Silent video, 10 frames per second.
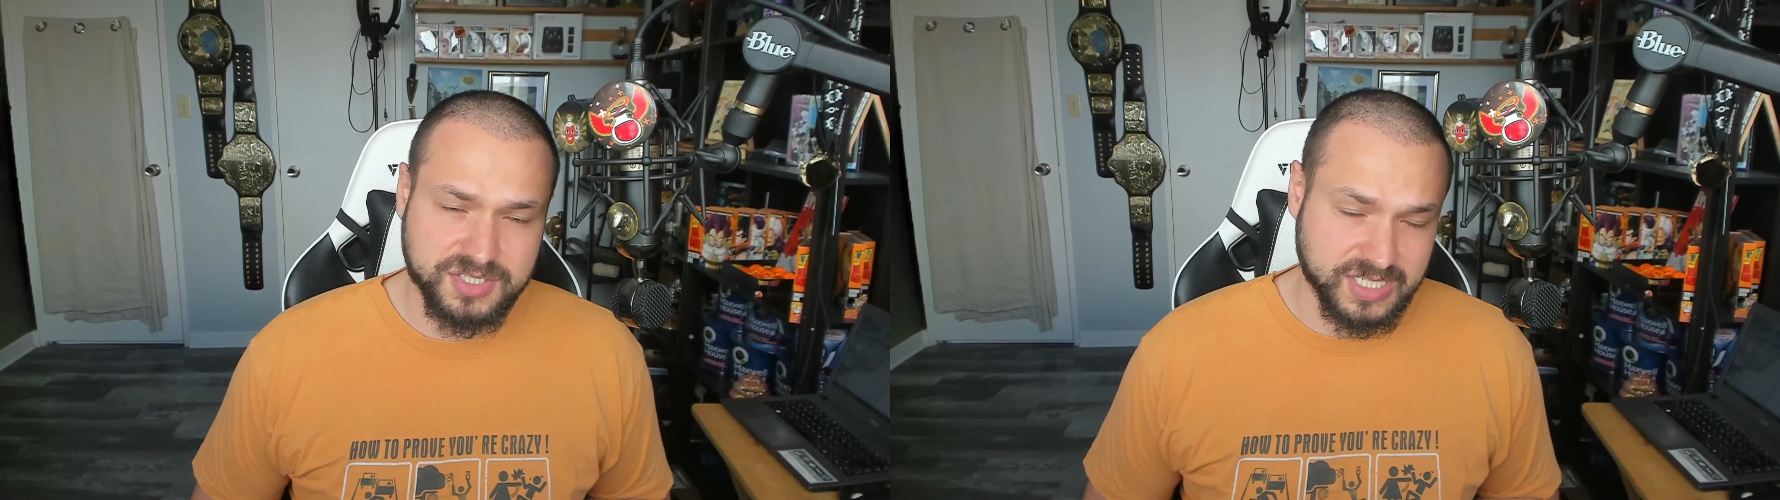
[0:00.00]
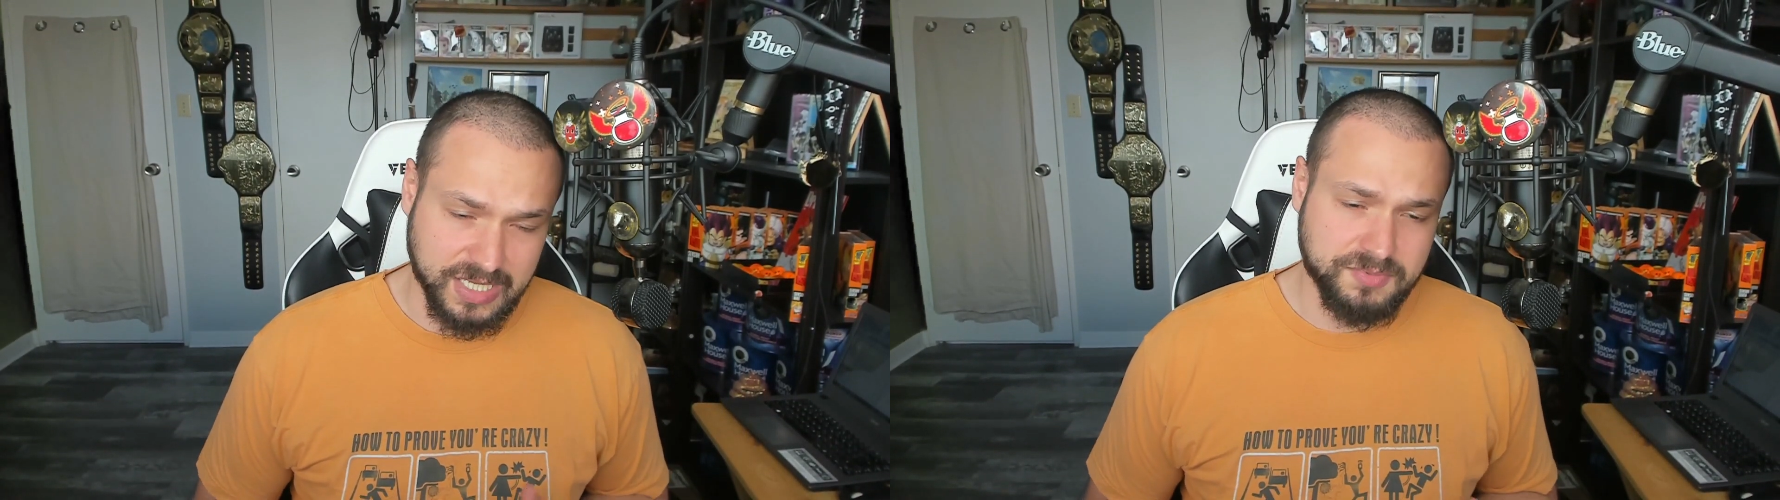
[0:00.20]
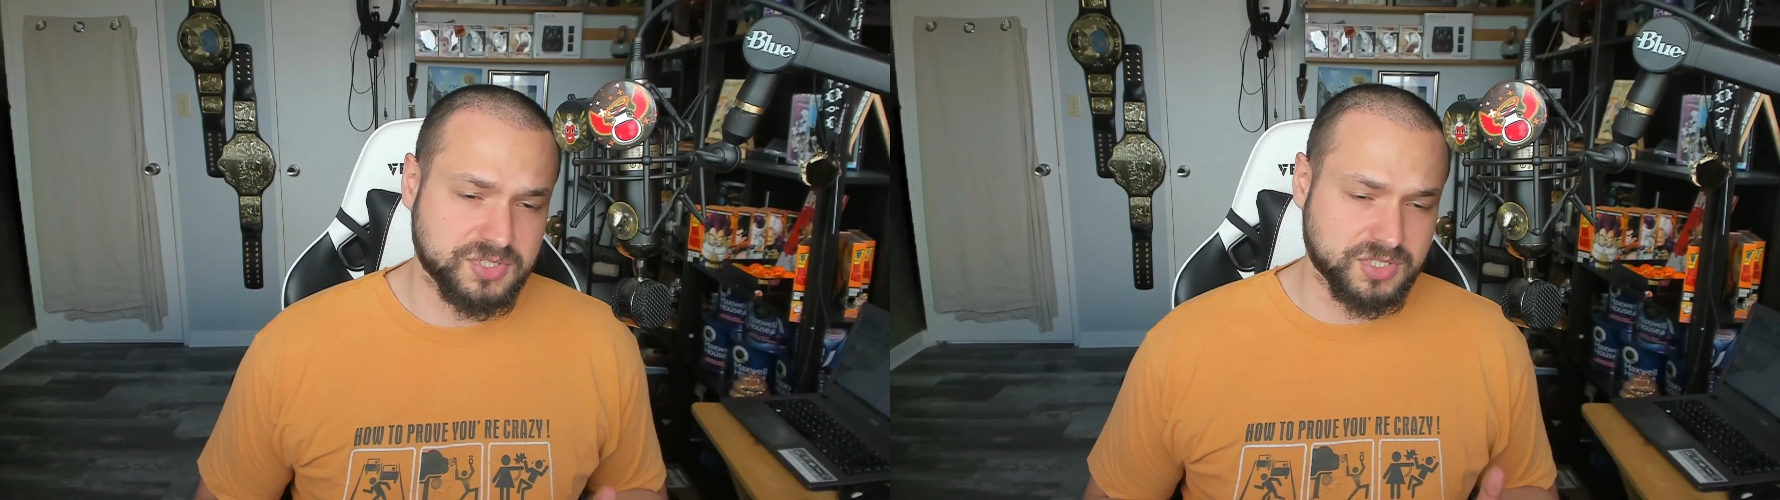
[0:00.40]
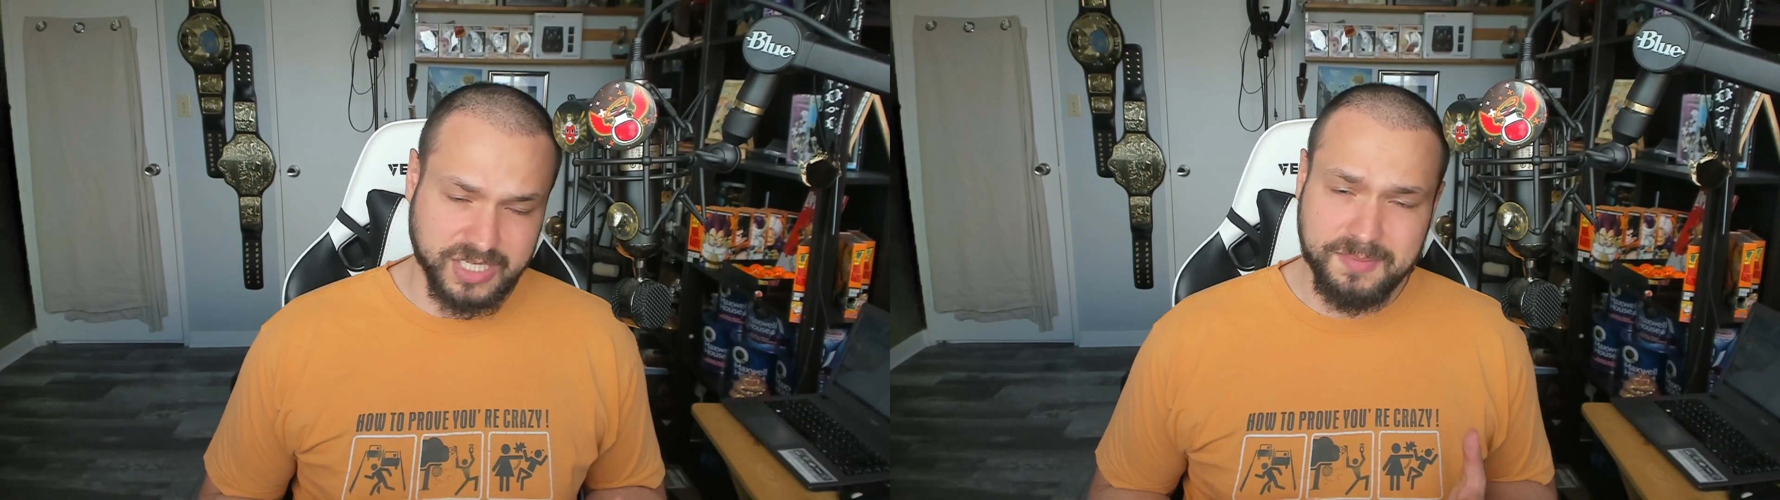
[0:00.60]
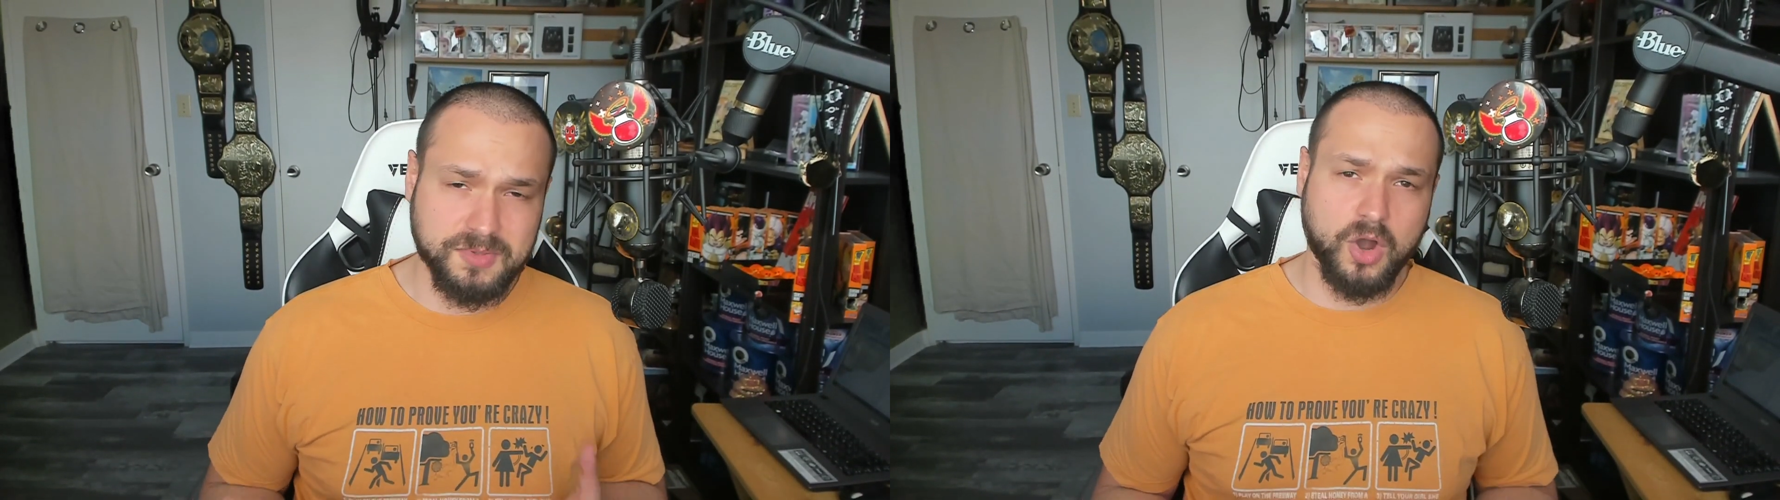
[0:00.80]

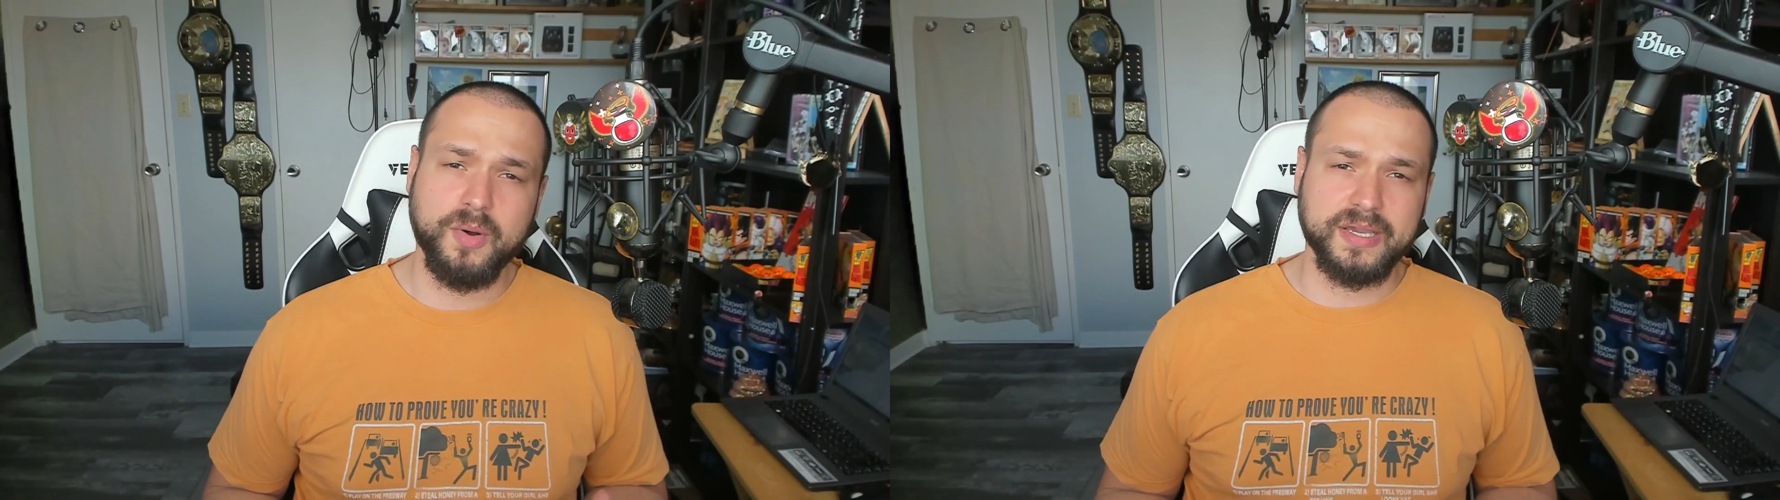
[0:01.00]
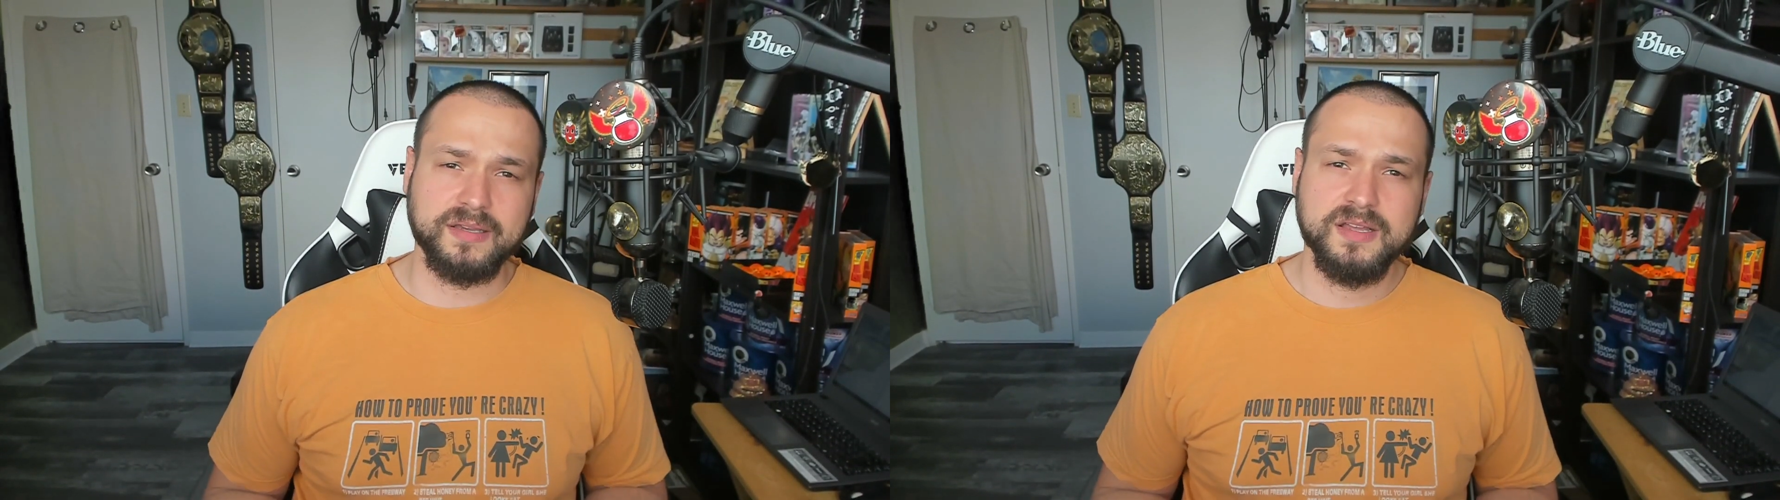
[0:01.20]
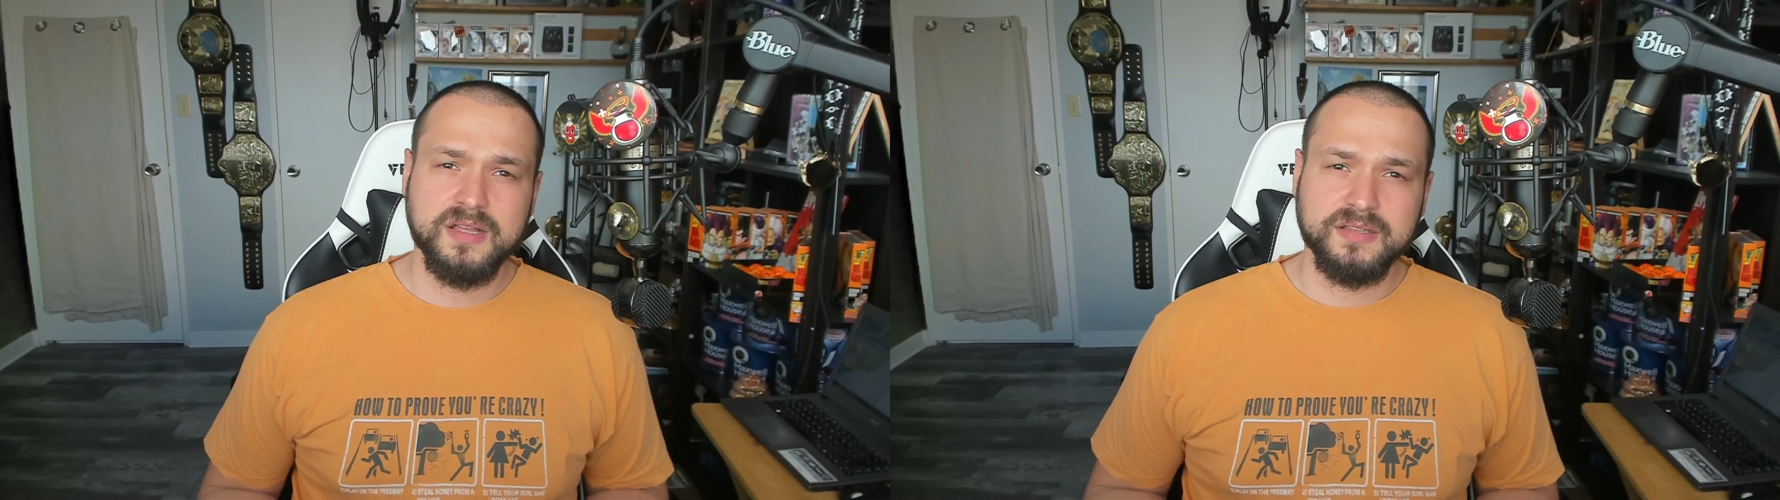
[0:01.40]
Keep going.